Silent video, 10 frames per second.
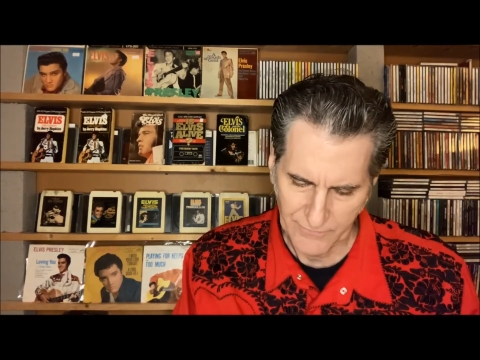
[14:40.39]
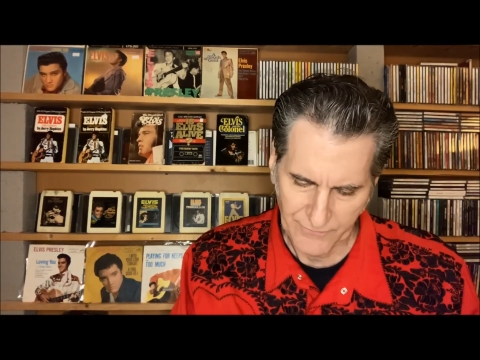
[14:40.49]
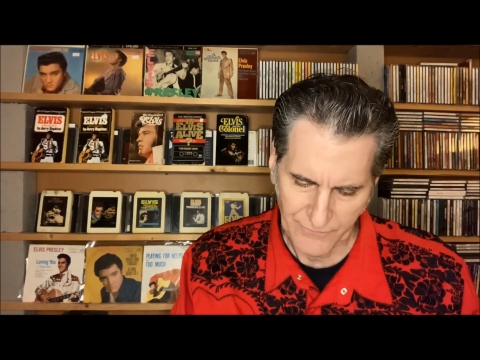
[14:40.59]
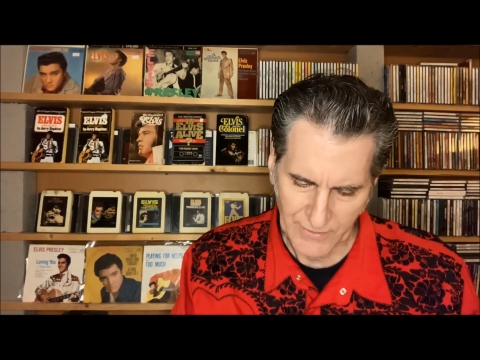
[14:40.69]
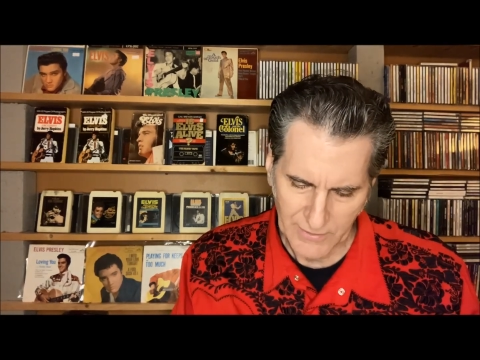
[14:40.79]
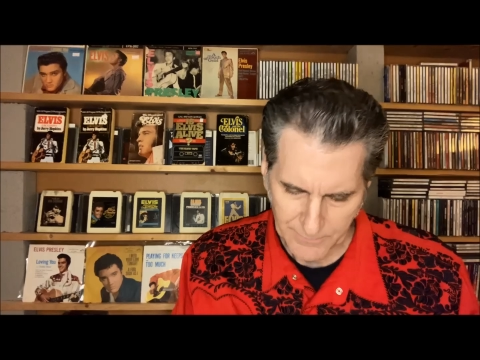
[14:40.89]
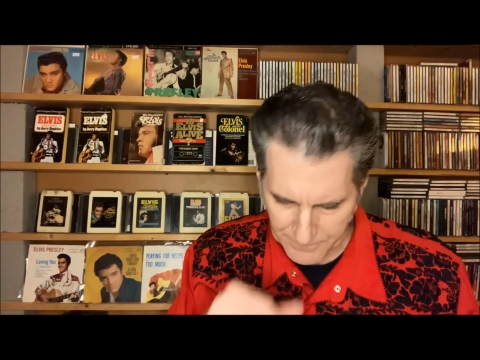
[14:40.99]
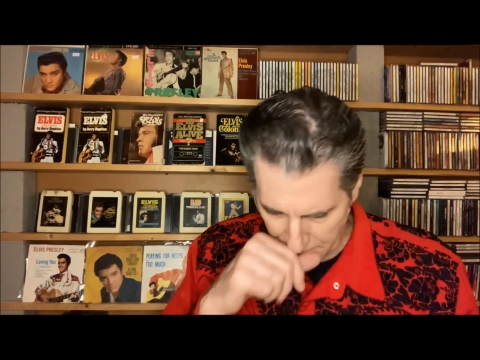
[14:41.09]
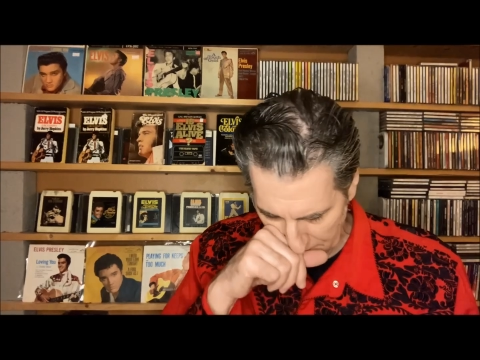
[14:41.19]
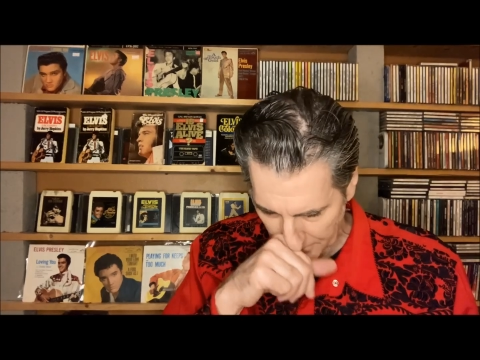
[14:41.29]

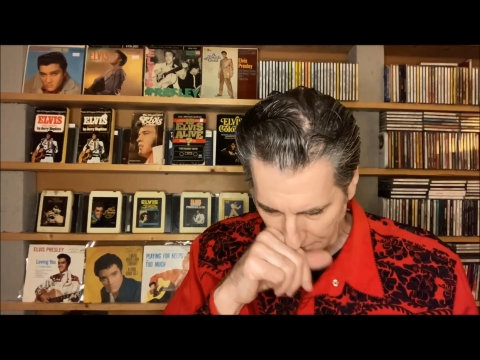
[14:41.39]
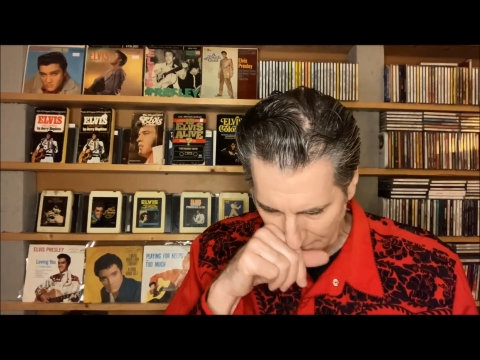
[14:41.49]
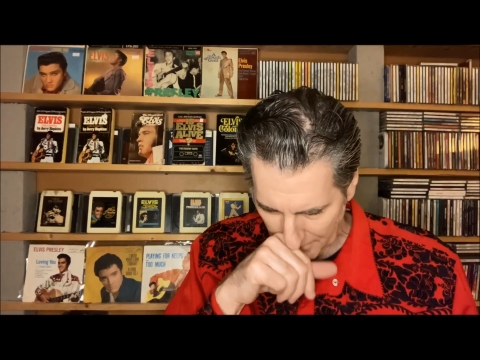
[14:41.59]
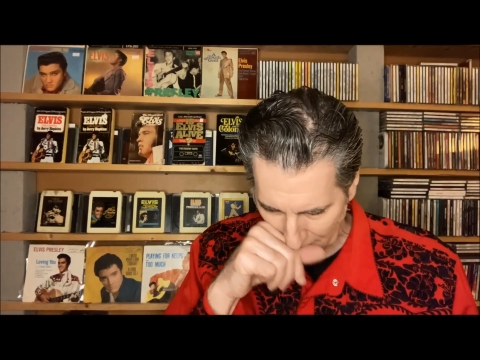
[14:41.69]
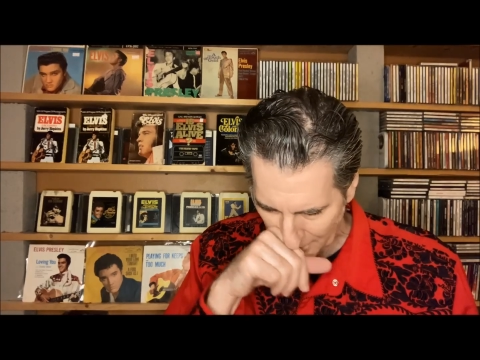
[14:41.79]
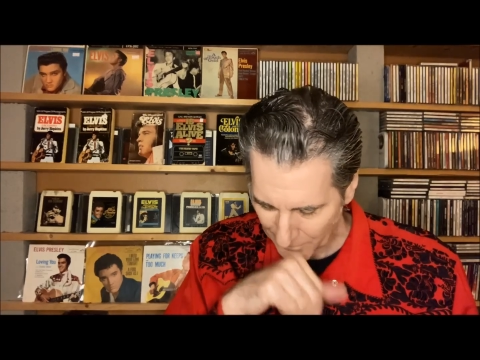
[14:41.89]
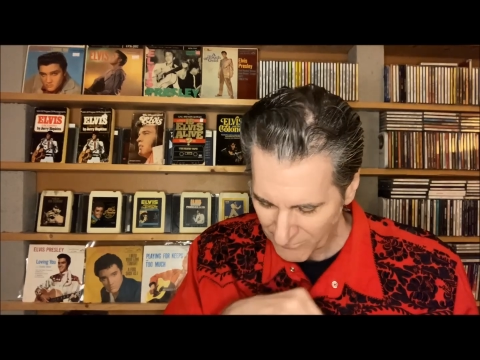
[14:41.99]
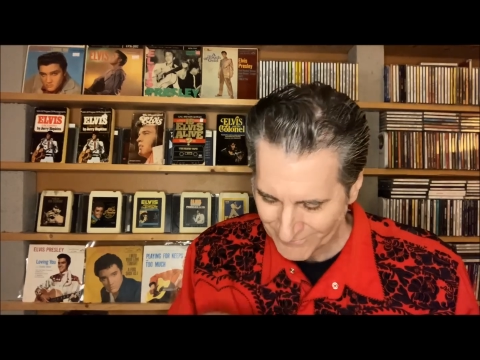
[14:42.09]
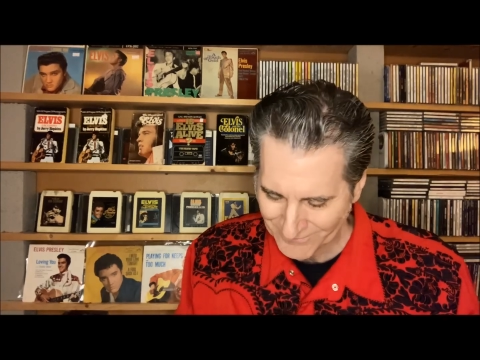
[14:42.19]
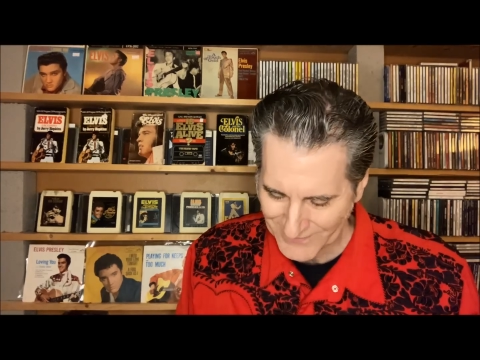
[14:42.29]
from
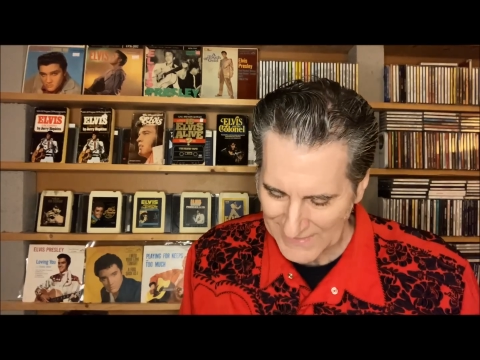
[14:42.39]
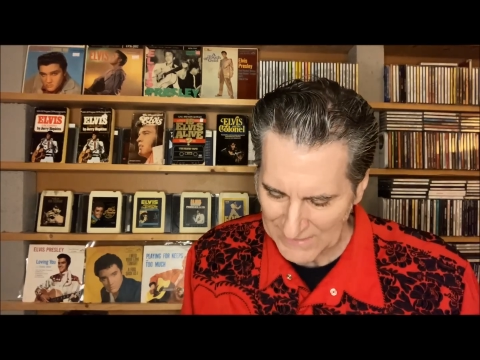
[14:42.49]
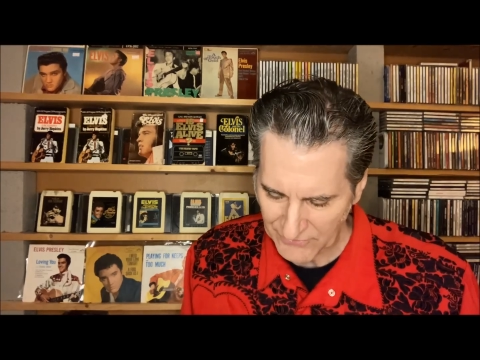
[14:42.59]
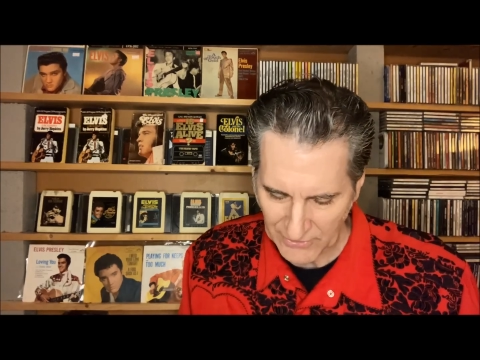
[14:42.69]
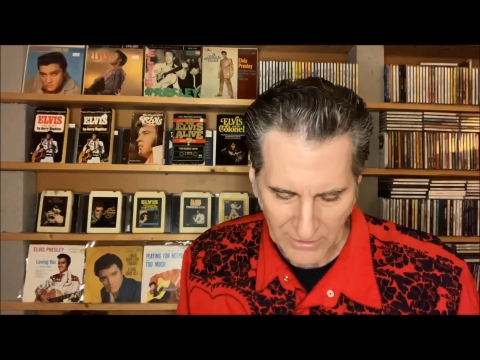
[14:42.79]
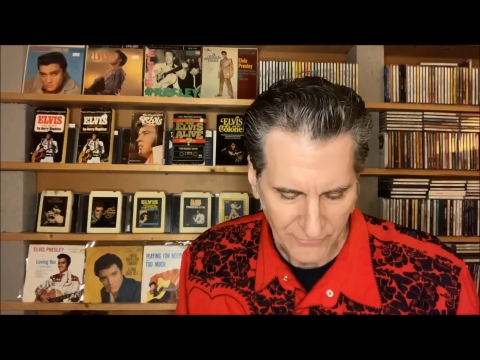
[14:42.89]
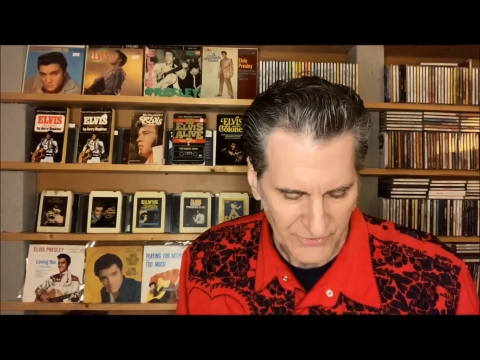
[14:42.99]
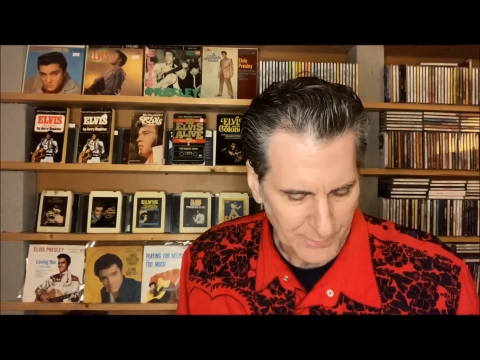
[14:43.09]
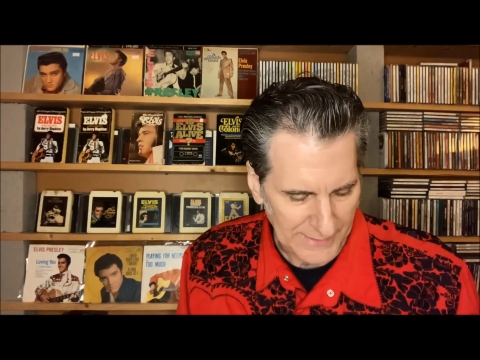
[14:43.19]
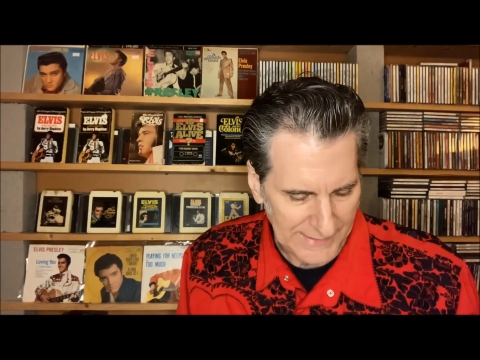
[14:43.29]
after
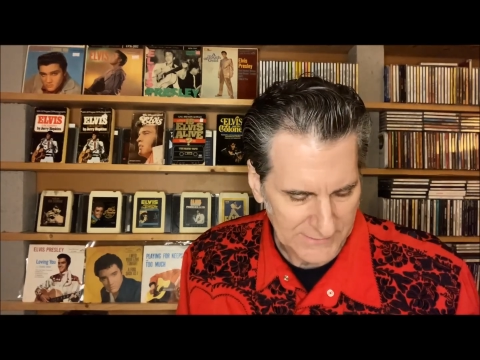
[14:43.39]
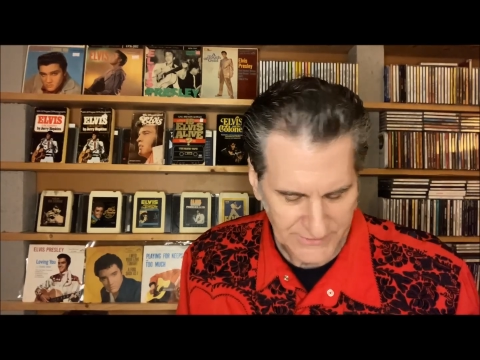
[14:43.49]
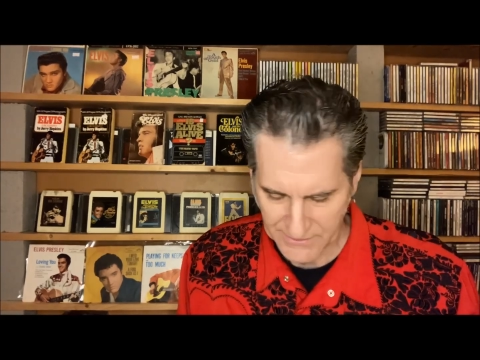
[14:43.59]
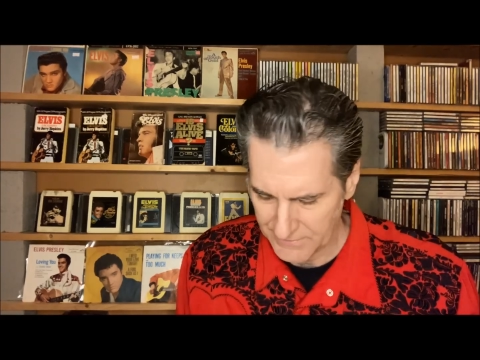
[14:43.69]
Elvis passed.